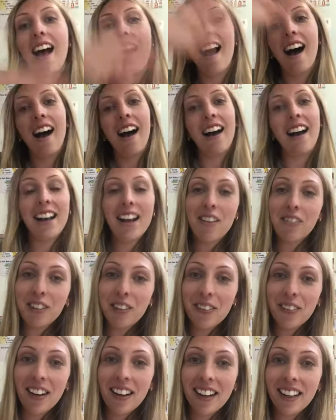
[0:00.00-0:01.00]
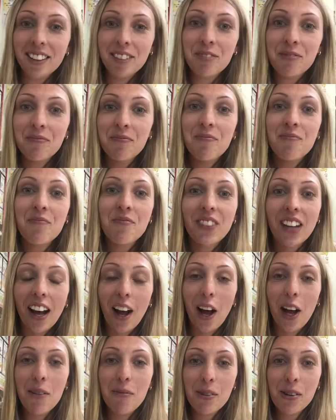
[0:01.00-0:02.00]
Hi everyone!
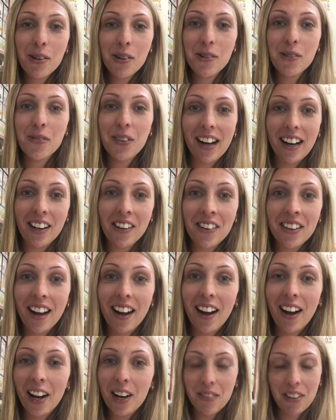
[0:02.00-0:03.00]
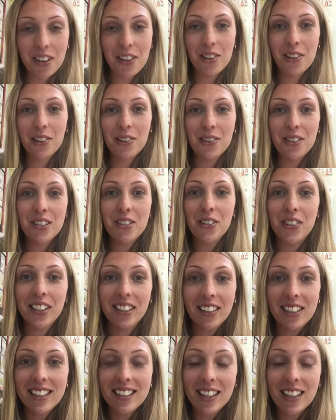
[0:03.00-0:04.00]
I hope you're all well and I hope that you're all
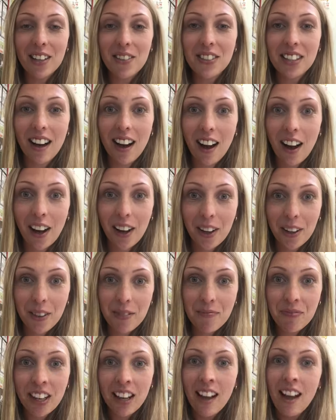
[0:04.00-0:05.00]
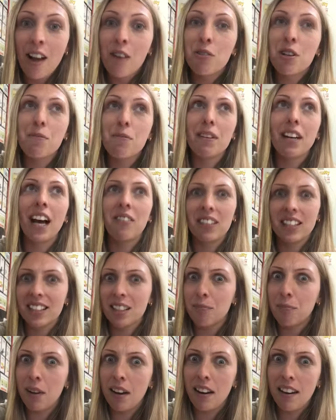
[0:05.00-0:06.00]
enjoying yourselves at home. We've been having
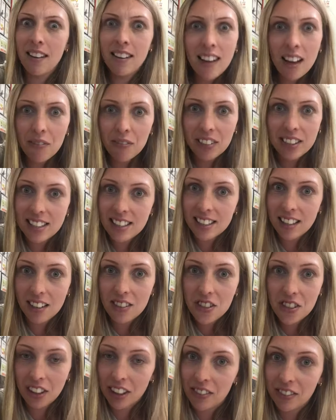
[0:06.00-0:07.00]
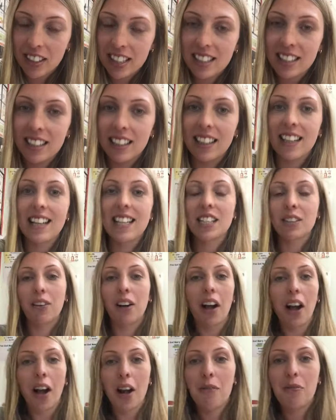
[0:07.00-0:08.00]
some lovely sunshine recently, so
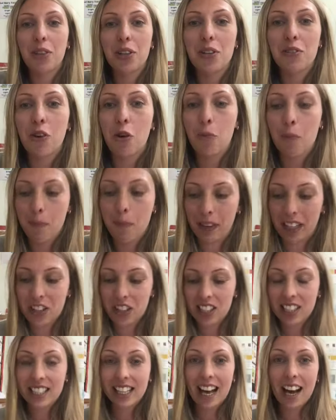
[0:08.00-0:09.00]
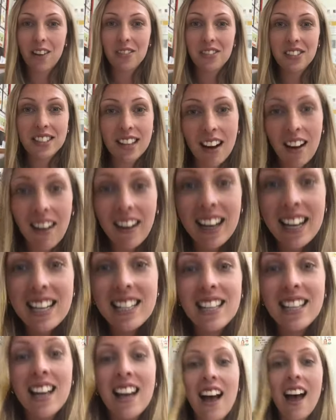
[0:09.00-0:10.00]
I hope that you've all been managing to get
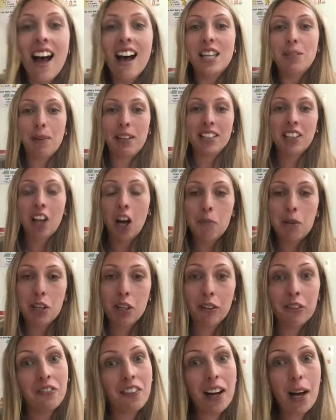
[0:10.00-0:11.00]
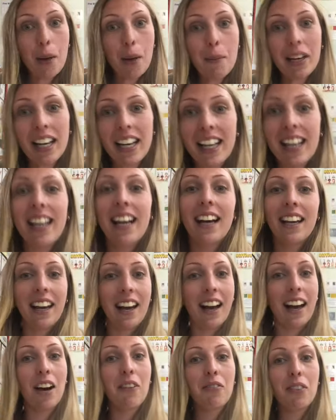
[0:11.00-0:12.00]
outside, spend time with your family
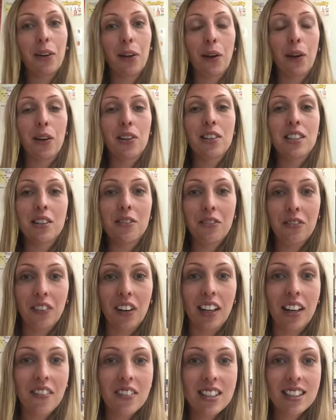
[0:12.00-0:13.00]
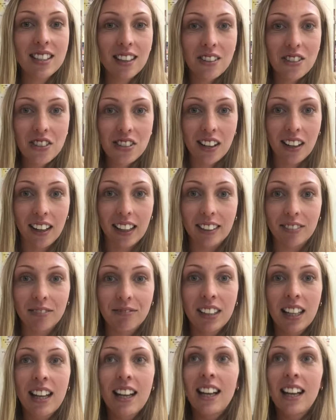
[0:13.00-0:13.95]
and have lots of fun in the sunshine.